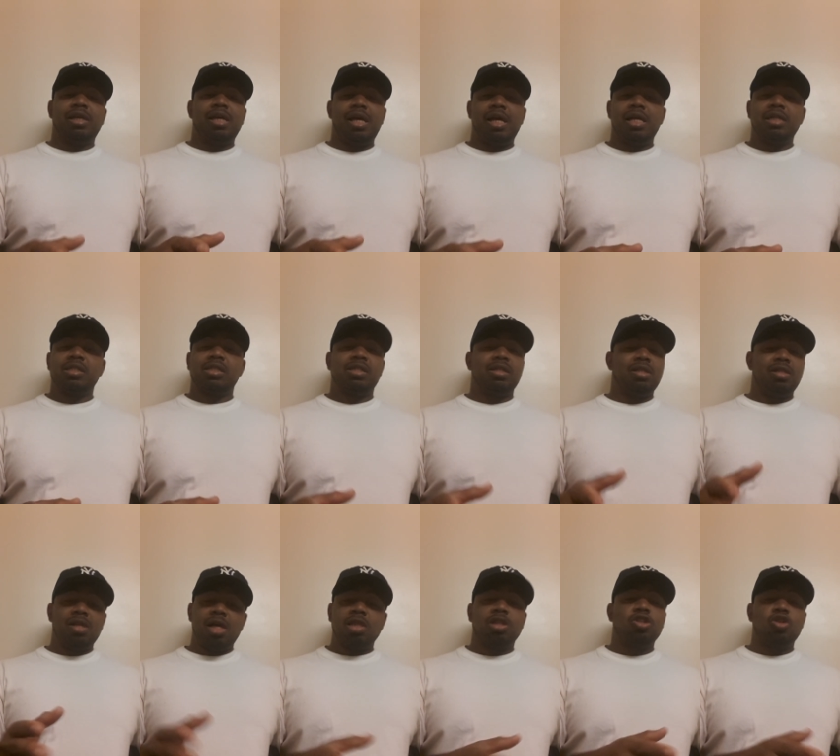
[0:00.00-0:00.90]
kids and
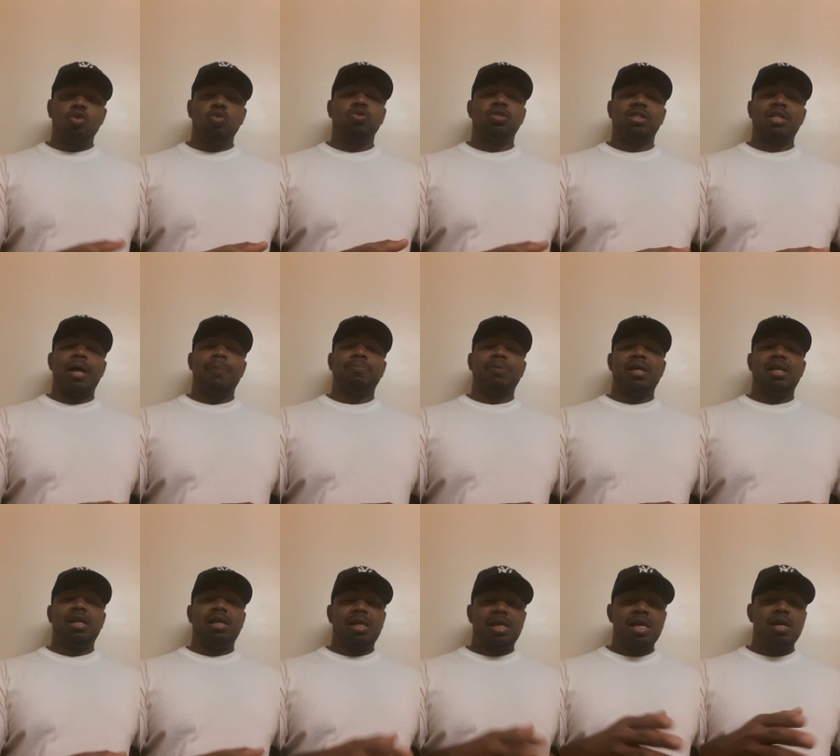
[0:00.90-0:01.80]
another dude stepped
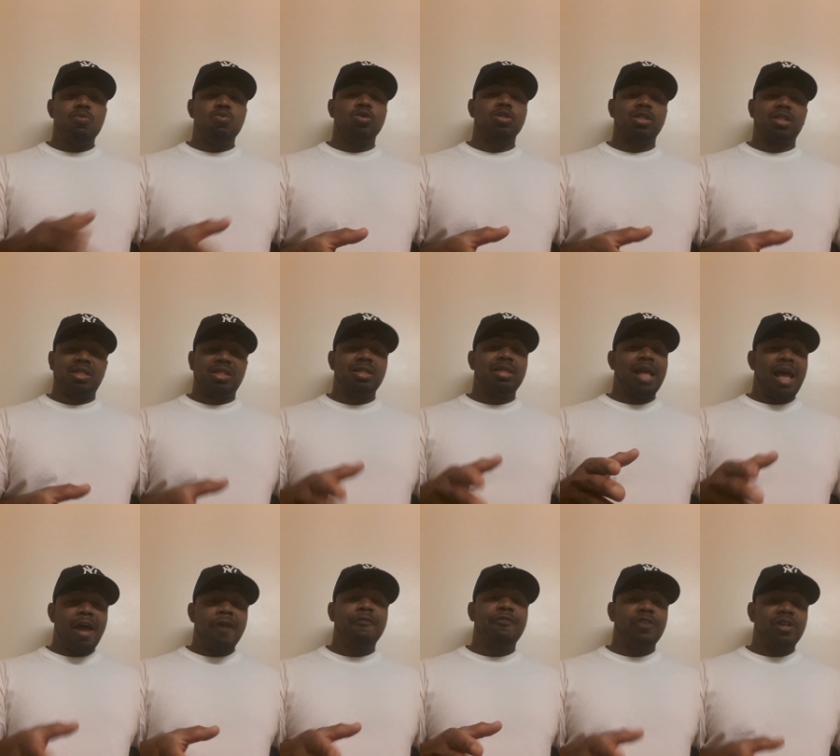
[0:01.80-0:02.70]
in and he was
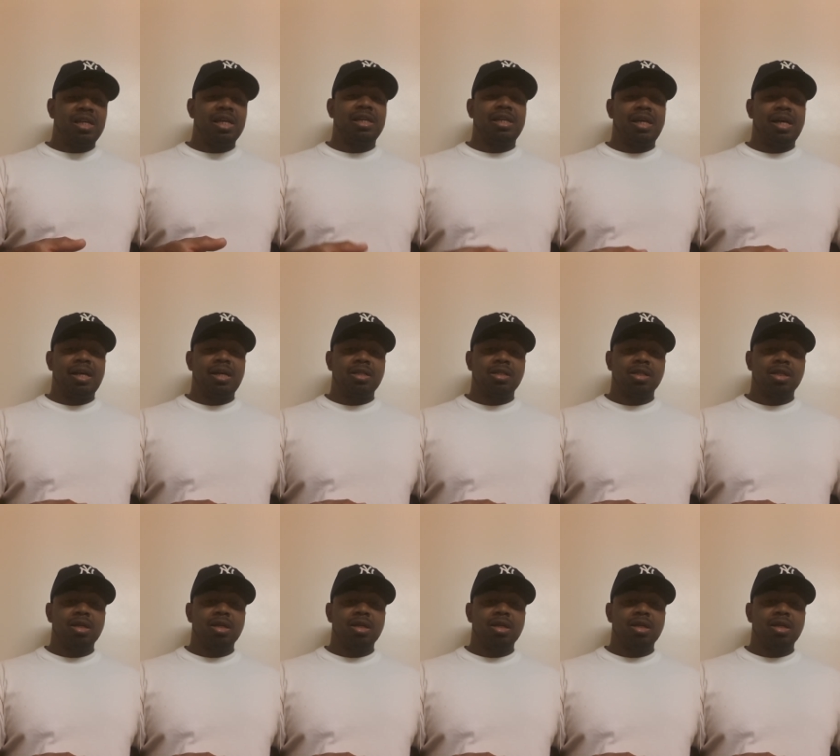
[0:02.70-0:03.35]
there for your kids,